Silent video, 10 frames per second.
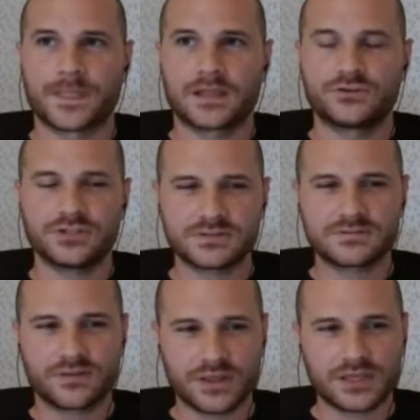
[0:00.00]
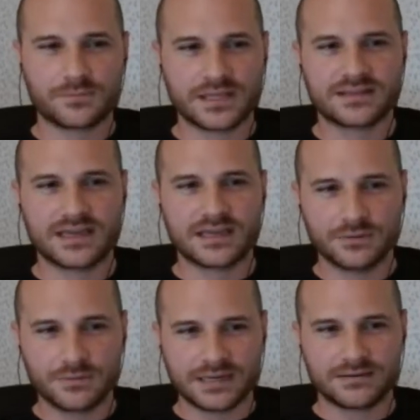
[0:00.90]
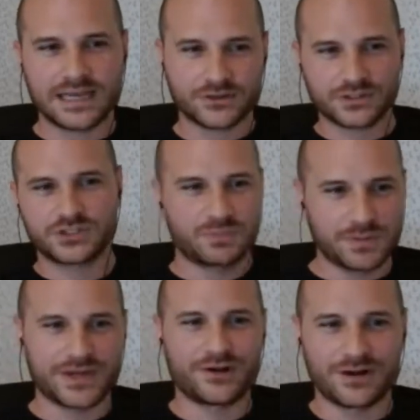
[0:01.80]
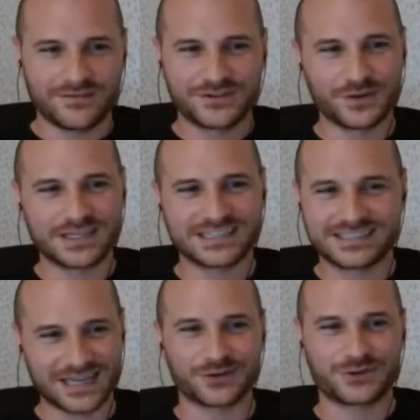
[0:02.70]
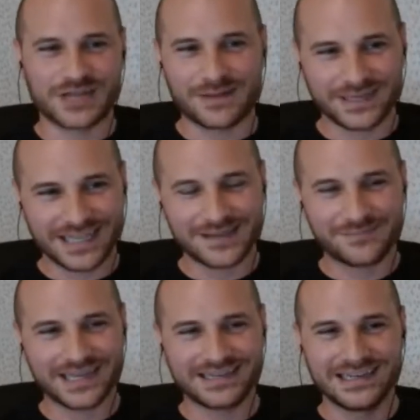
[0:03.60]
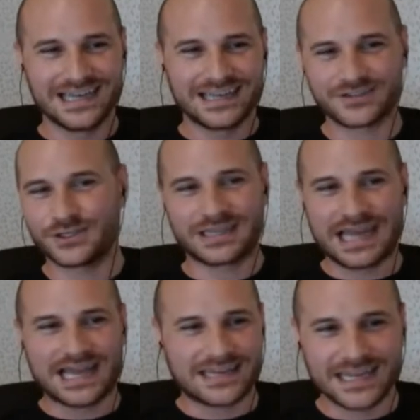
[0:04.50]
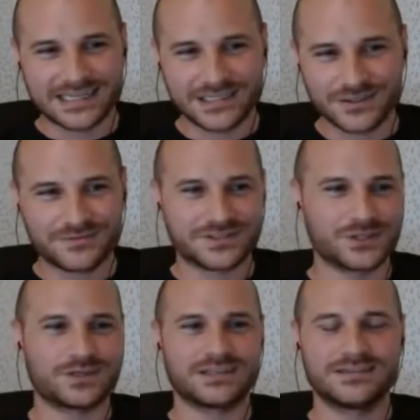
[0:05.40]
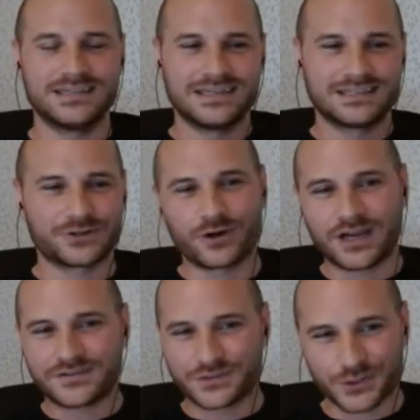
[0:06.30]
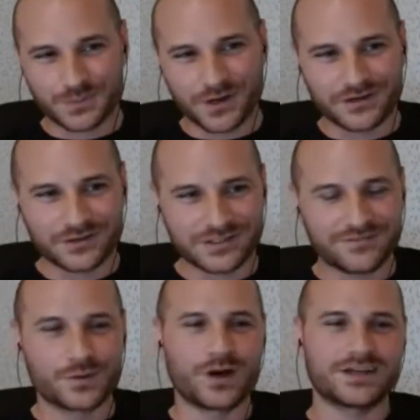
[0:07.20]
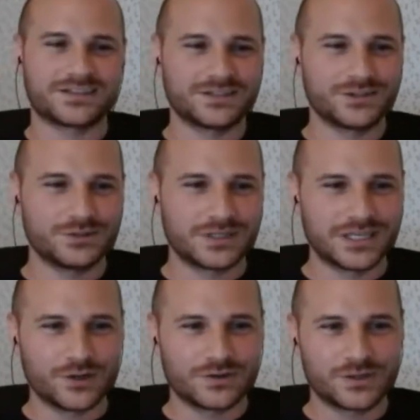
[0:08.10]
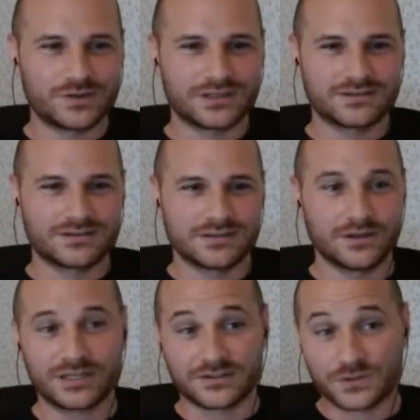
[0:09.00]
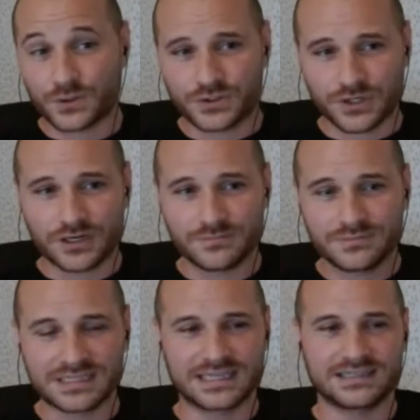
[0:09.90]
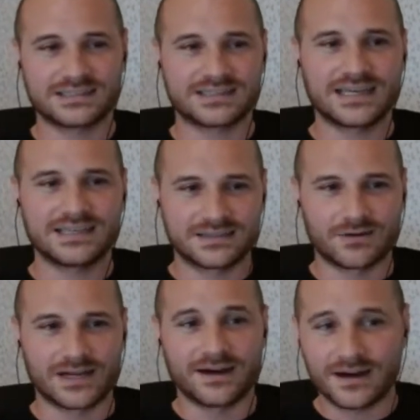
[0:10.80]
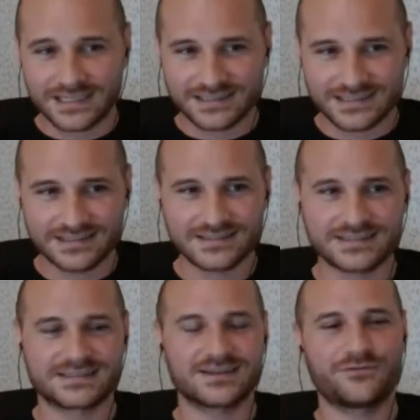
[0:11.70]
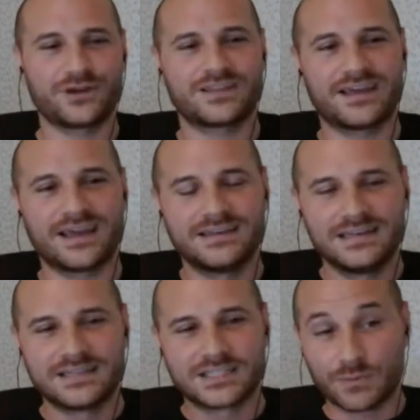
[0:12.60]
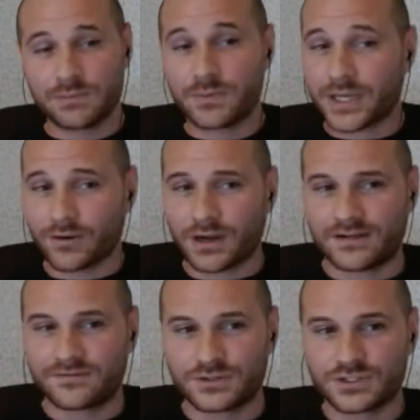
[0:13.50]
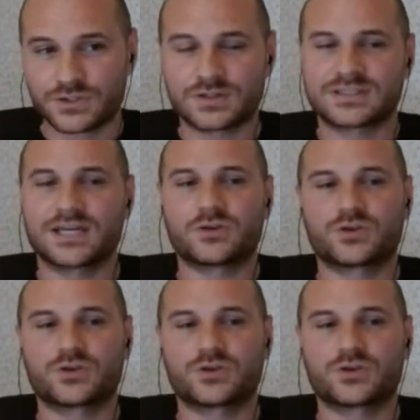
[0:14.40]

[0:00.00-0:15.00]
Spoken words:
Just think about that. You might actually just be better off doing a standard shopping campaign. So you can add negatives. You can turn off search partners if you want to. You can look at the search terms and get insights that are on audiences and stuff like that. So you may be better off just doing standard